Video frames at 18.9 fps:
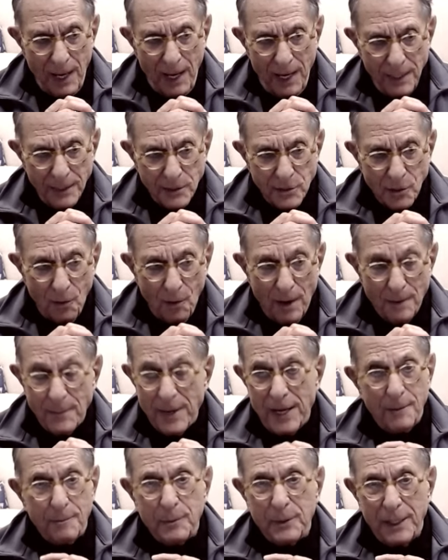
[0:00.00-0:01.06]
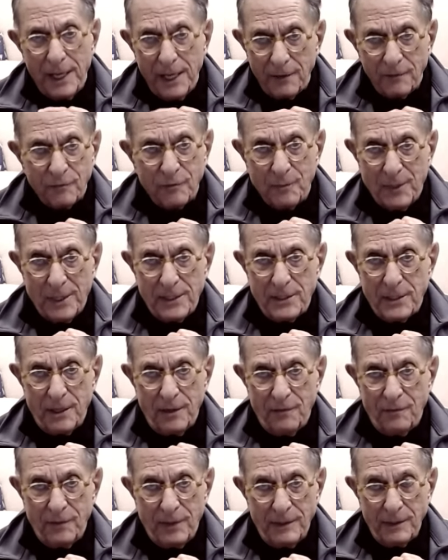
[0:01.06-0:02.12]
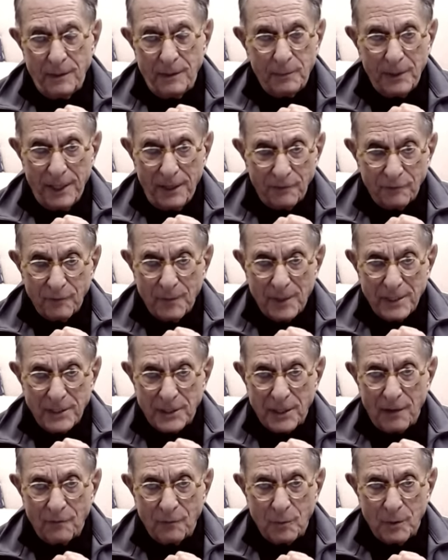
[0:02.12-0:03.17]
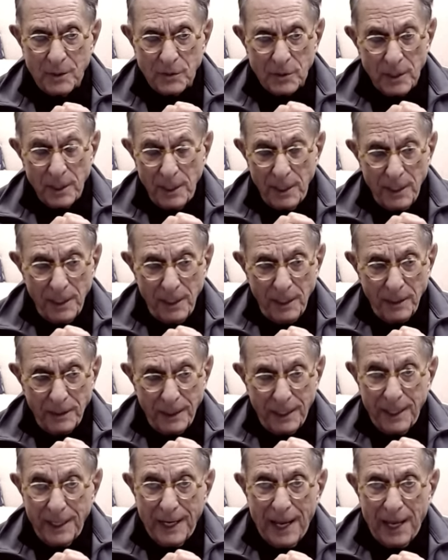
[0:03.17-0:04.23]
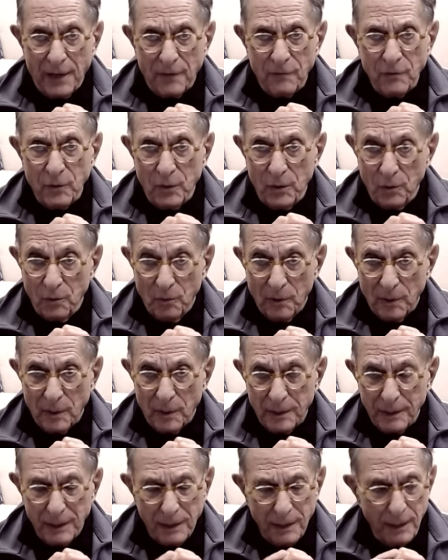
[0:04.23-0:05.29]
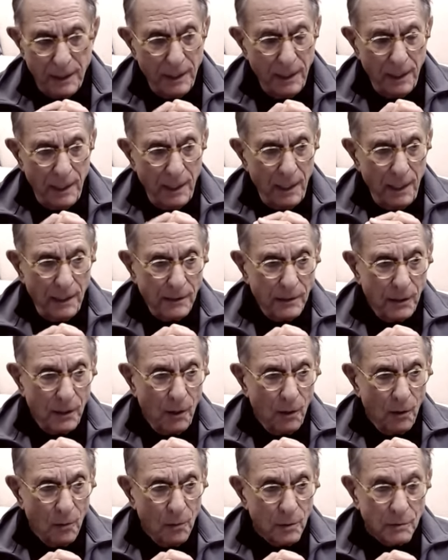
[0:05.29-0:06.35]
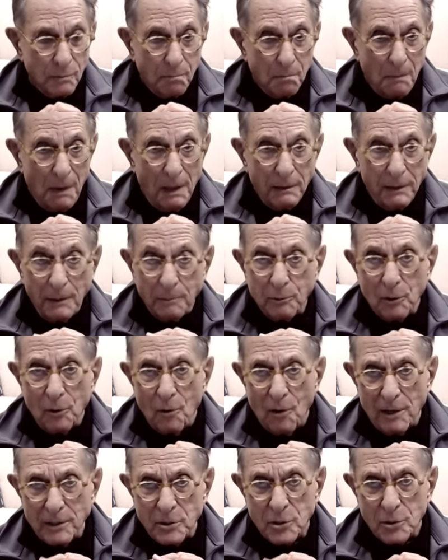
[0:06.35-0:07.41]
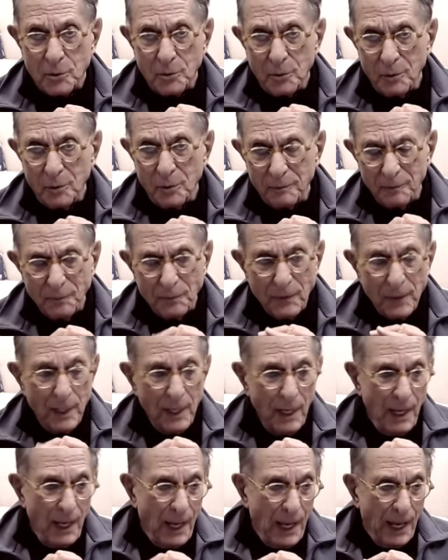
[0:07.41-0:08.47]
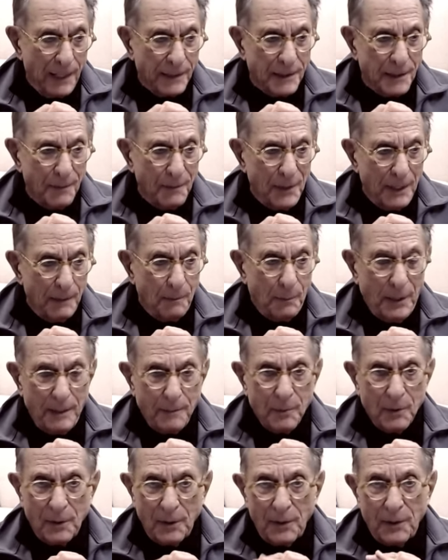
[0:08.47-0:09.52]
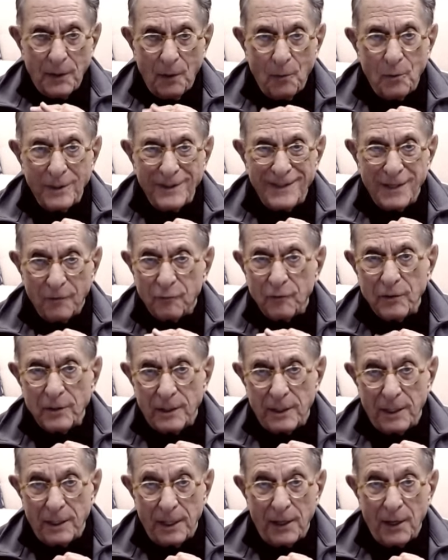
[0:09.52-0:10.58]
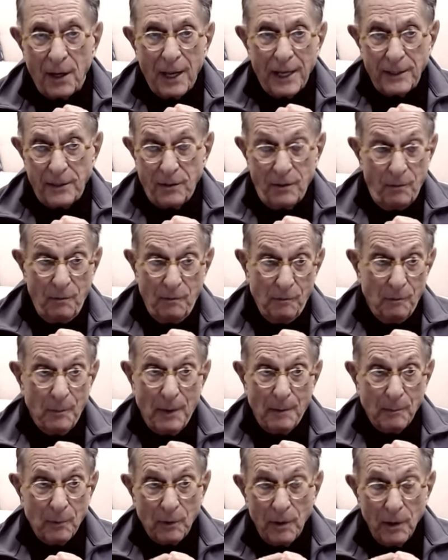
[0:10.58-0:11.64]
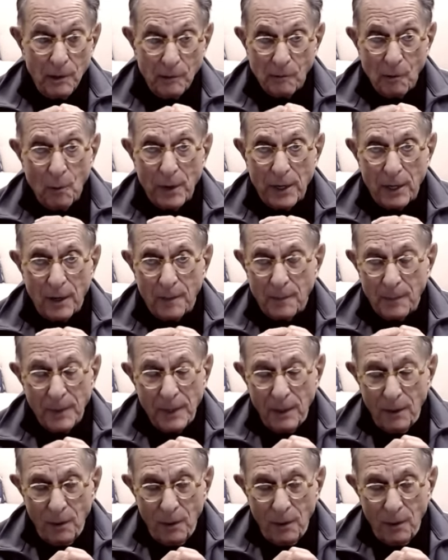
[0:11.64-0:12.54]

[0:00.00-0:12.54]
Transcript: And so I made a plan for myself. And the plan for myself was to get out of New York, to go to a, a liberal arts school, and to meet people that were different than I did. Remember, growing up